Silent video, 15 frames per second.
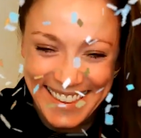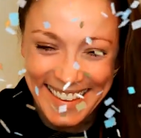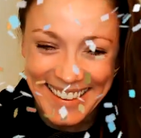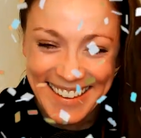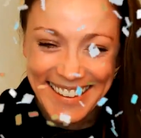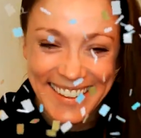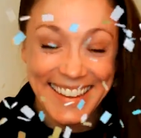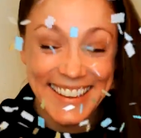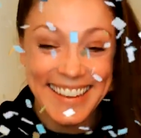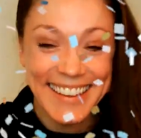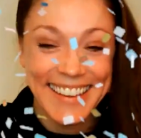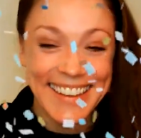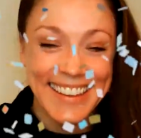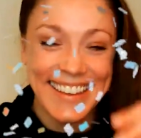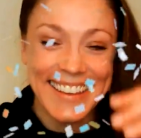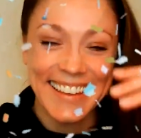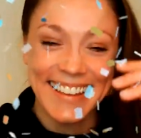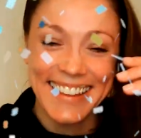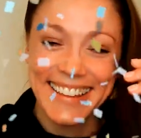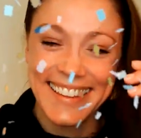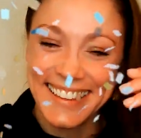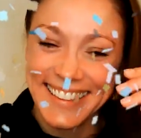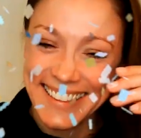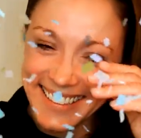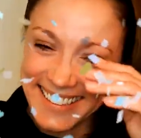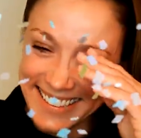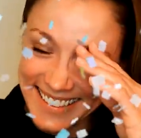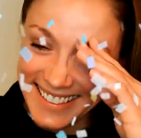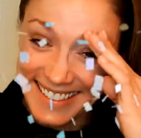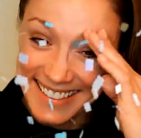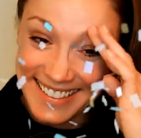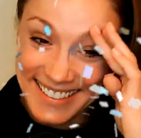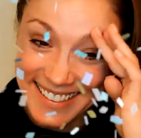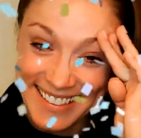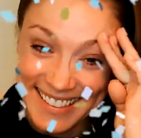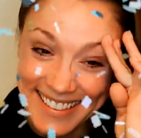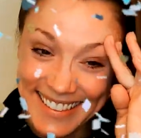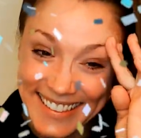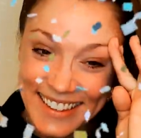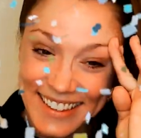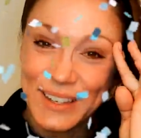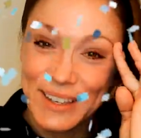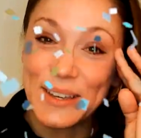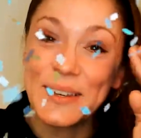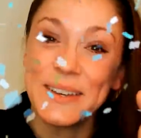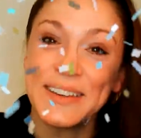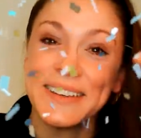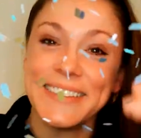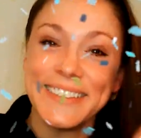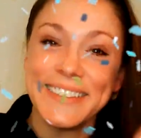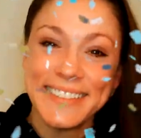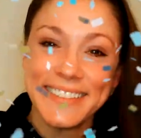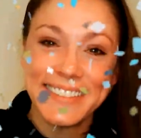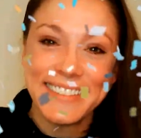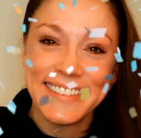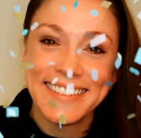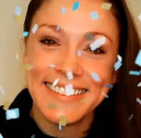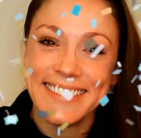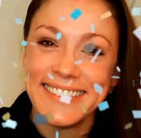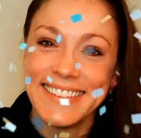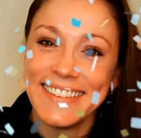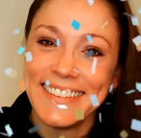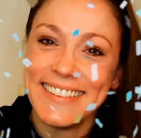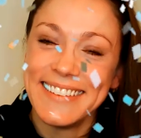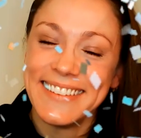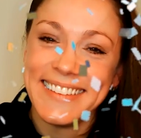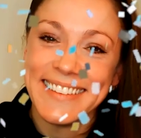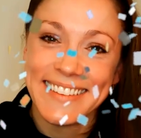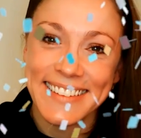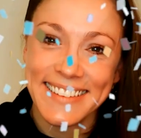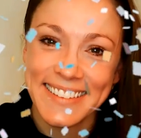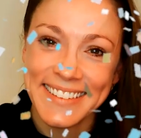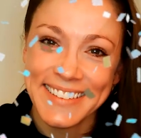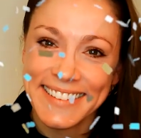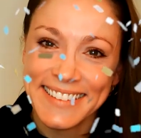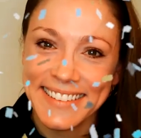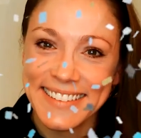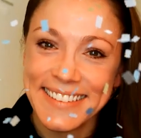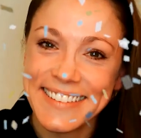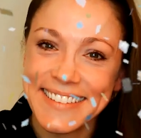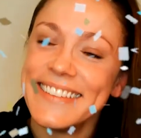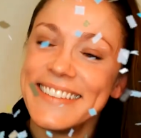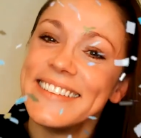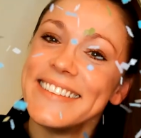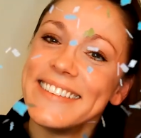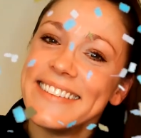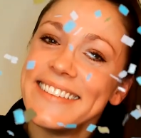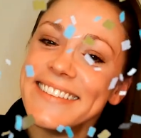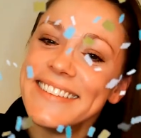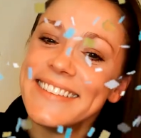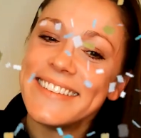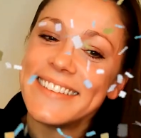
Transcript: No words are spoken by the person on screen.